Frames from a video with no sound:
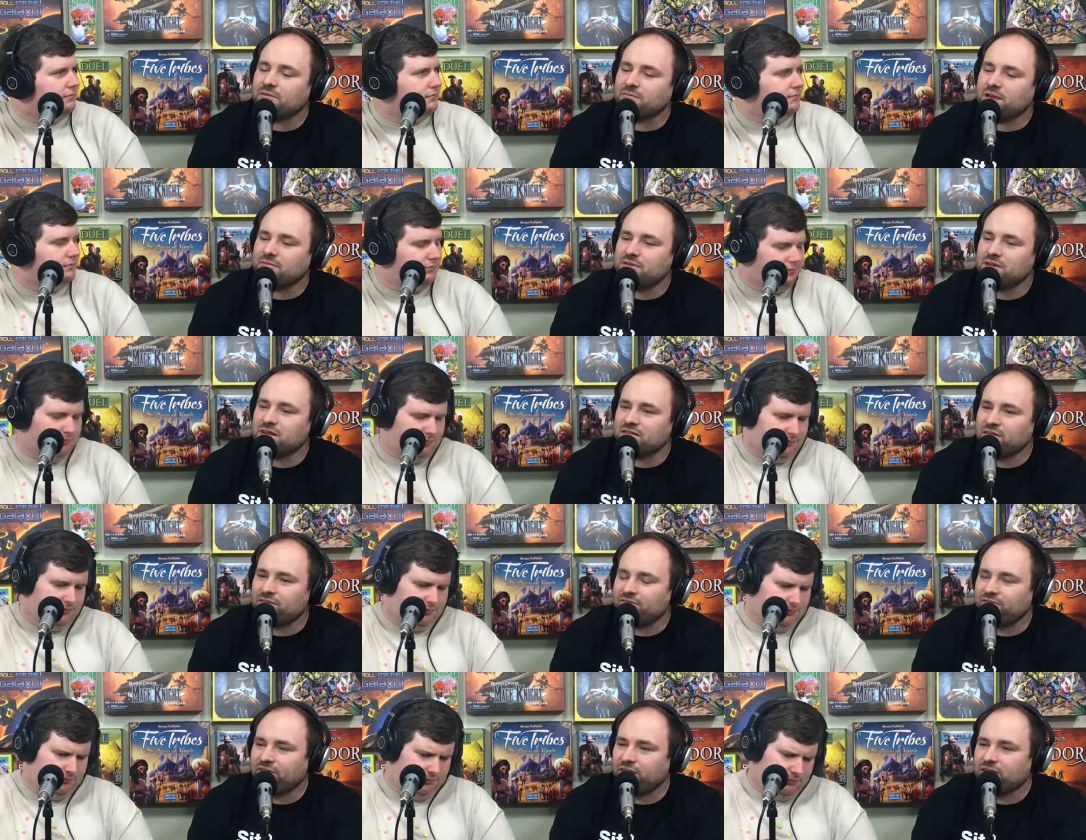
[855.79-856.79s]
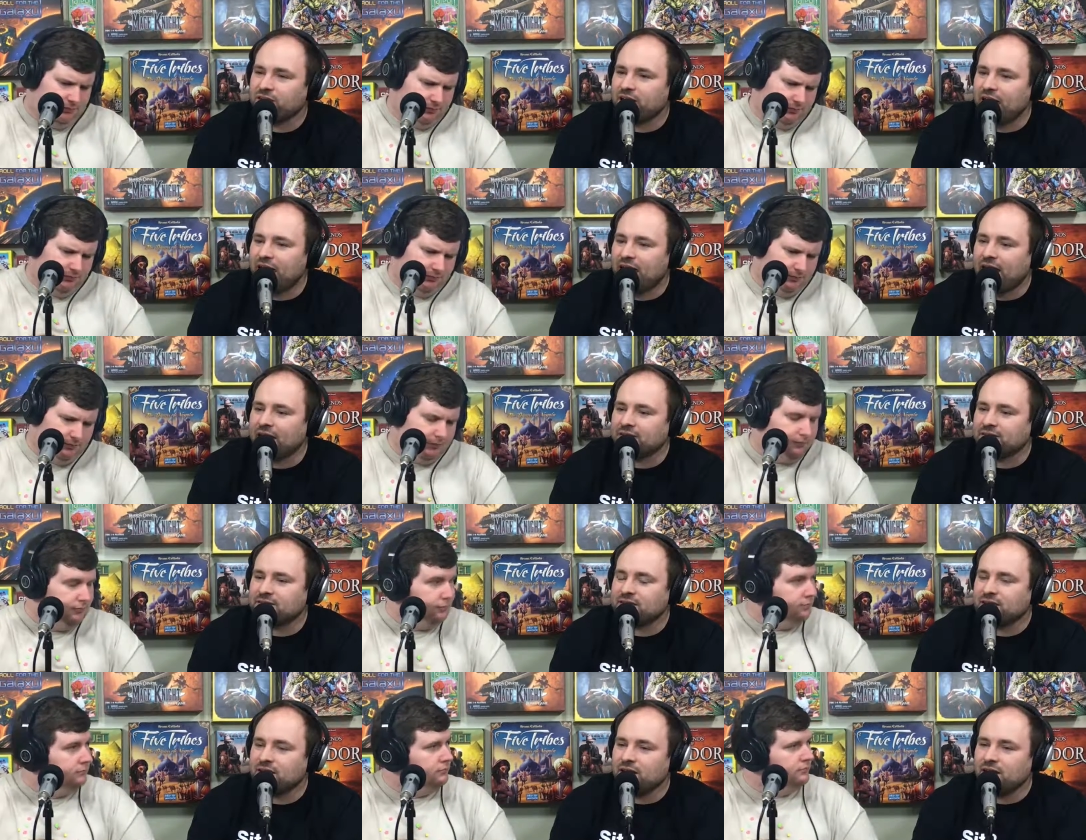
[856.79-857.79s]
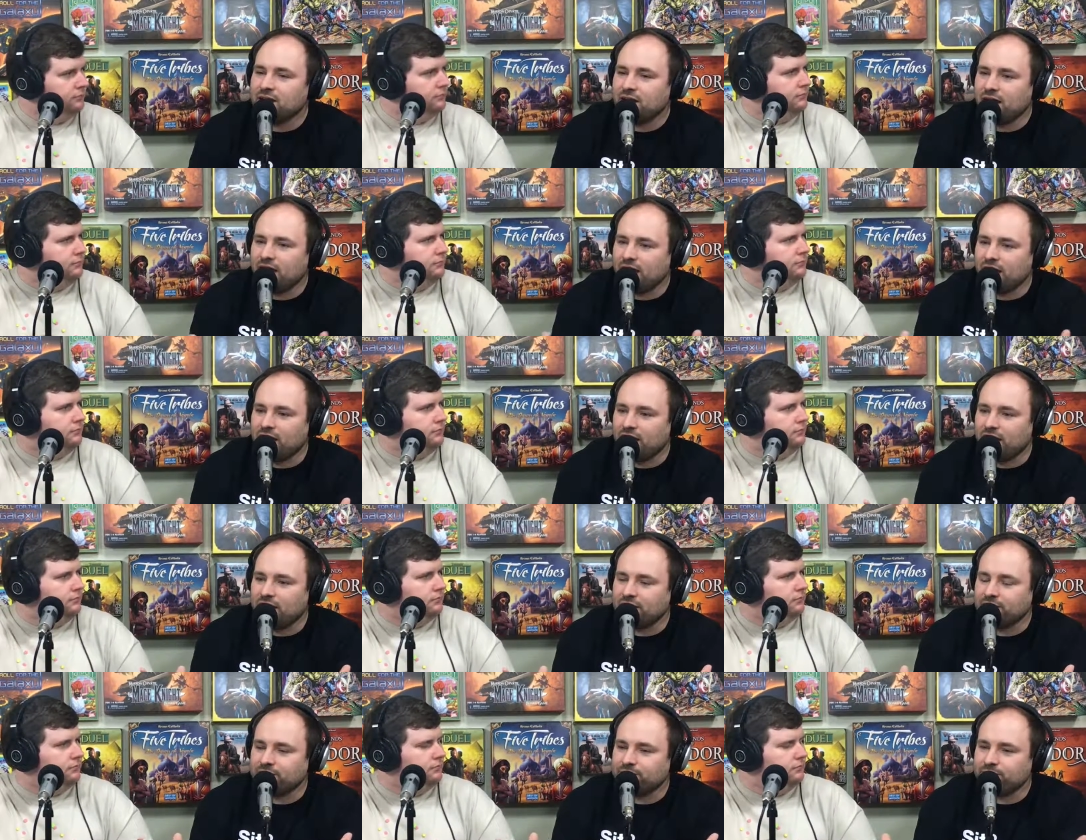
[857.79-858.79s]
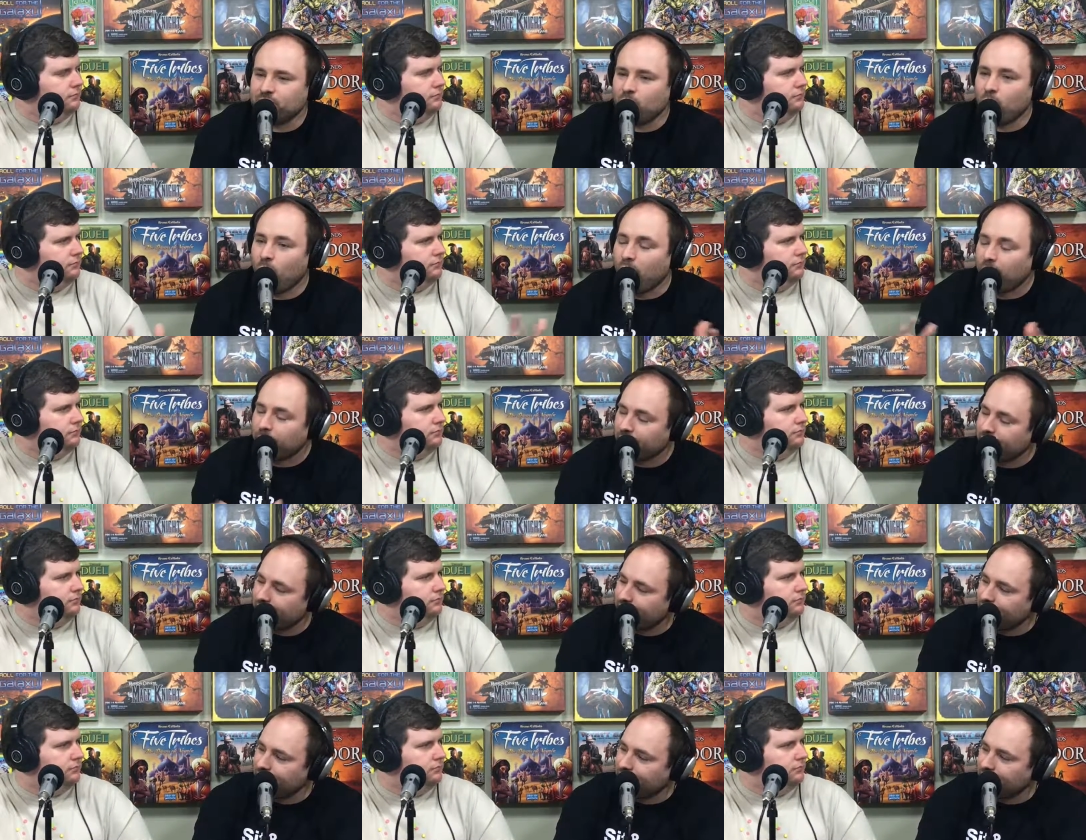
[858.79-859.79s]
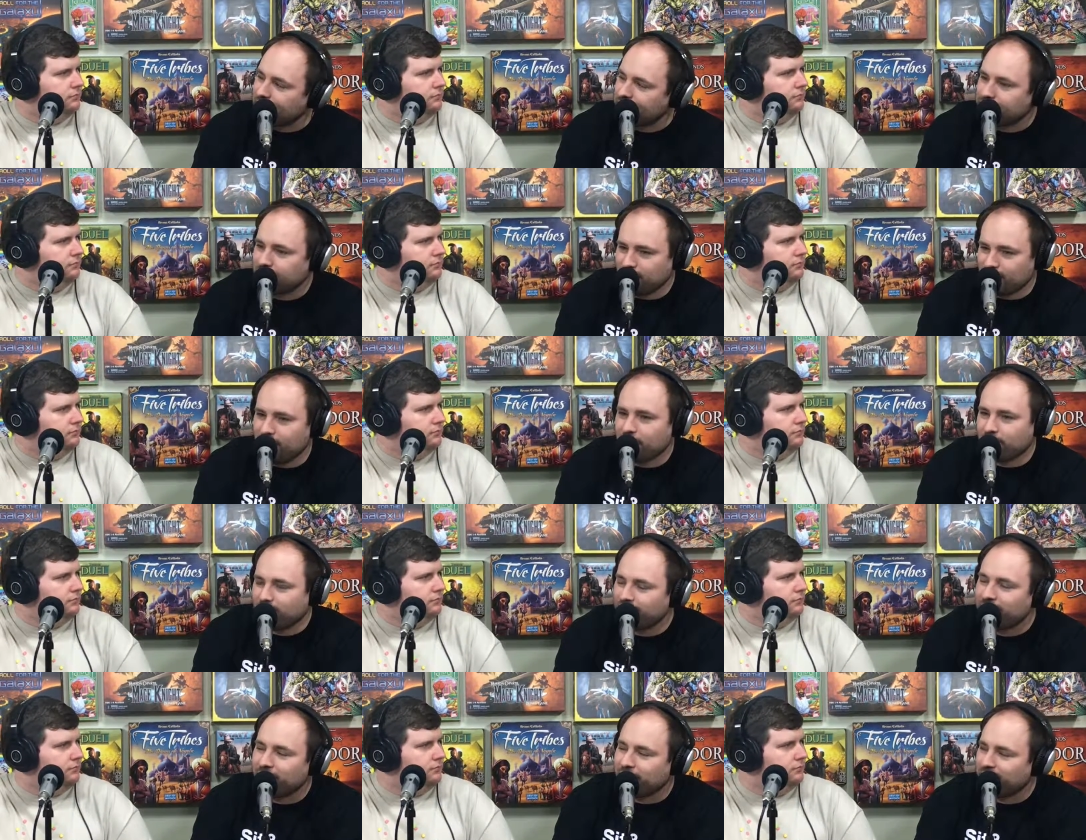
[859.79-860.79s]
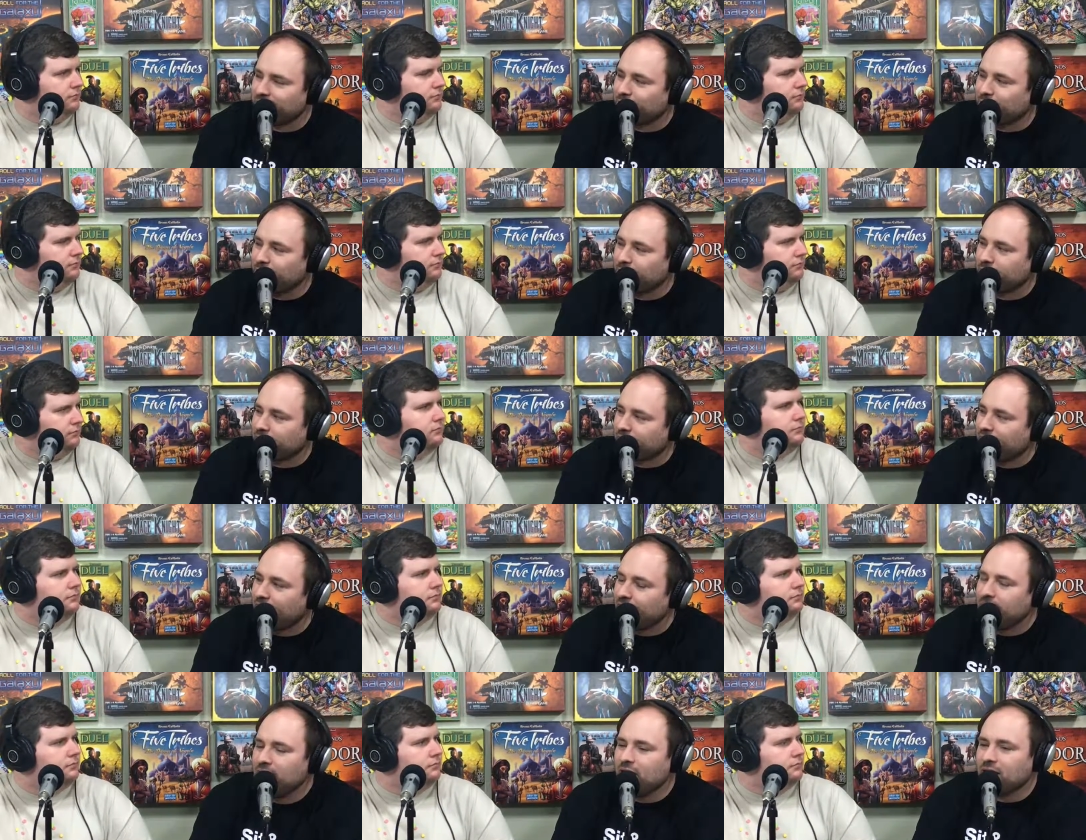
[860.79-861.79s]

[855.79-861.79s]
Speaker 1: sometimes it doesn't feel as uh cooperative when it's like a really focused cooperative game.